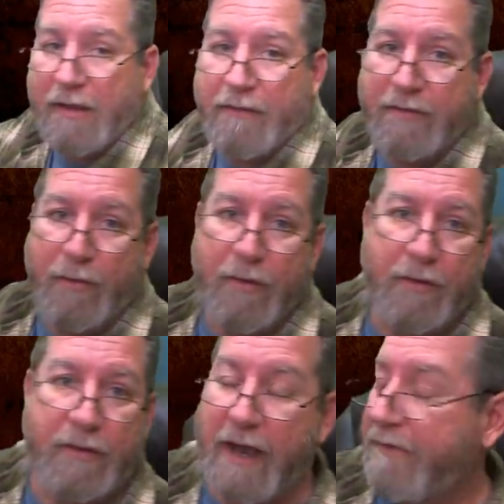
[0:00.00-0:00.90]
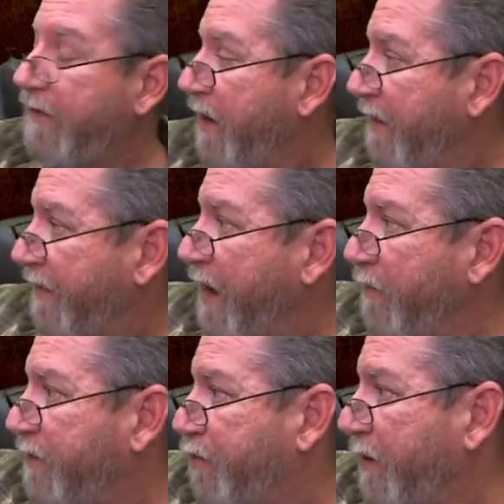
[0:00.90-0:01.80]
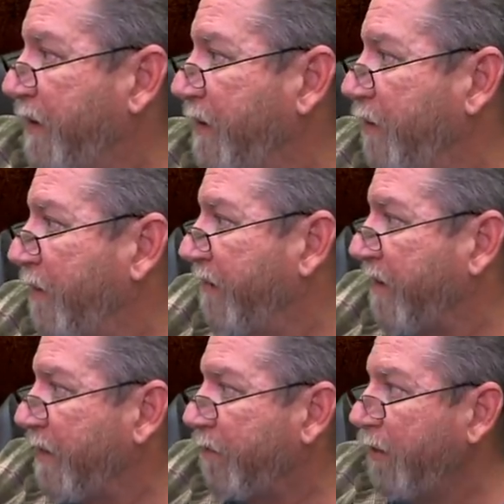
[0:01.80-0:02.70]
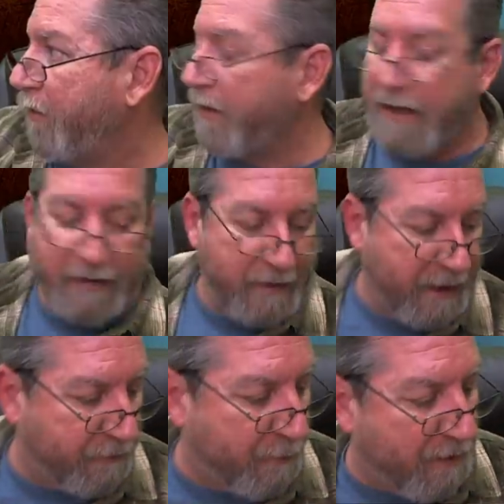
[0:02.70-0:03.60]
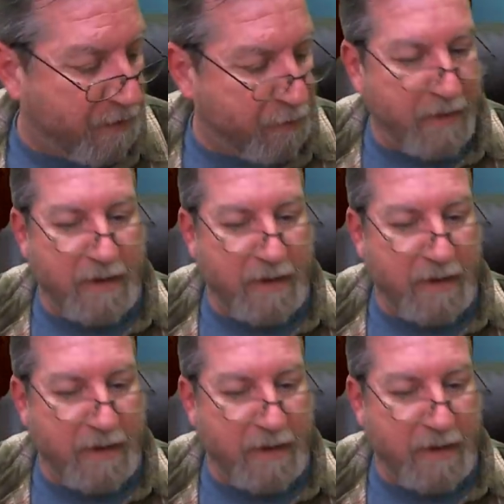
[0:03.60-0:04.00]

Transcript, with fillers: over the world. I've that one's pretty new, but I've got a blue one that I've had for about three